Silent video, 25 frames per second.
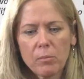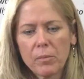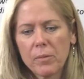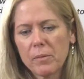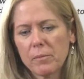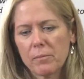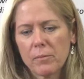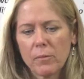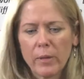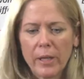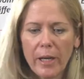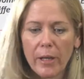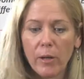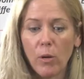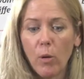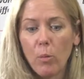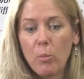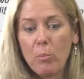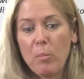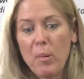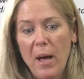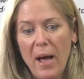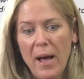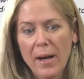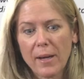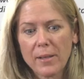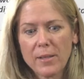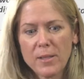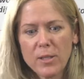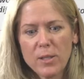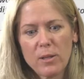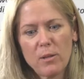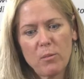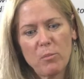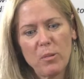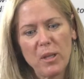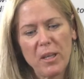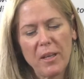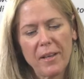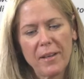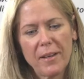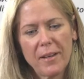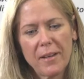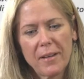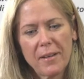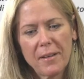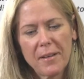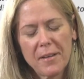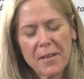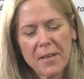when I go back to the
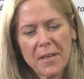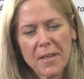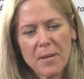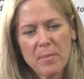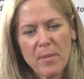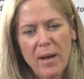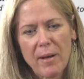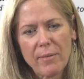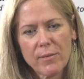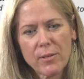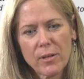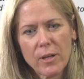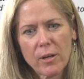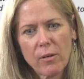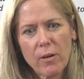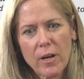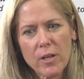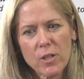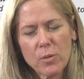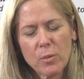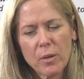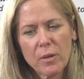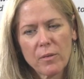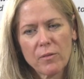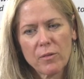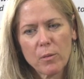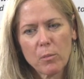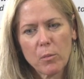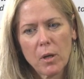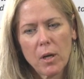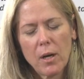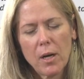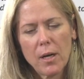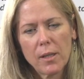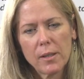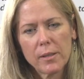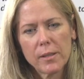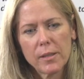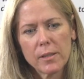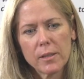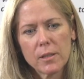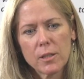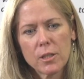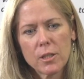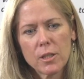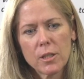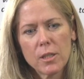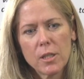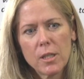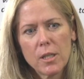beginning, after I graduated from
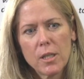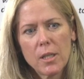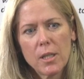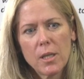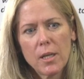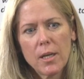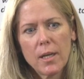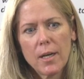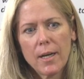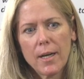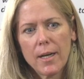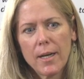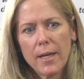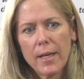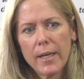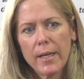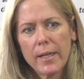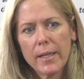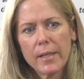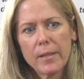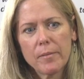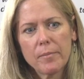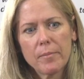college, my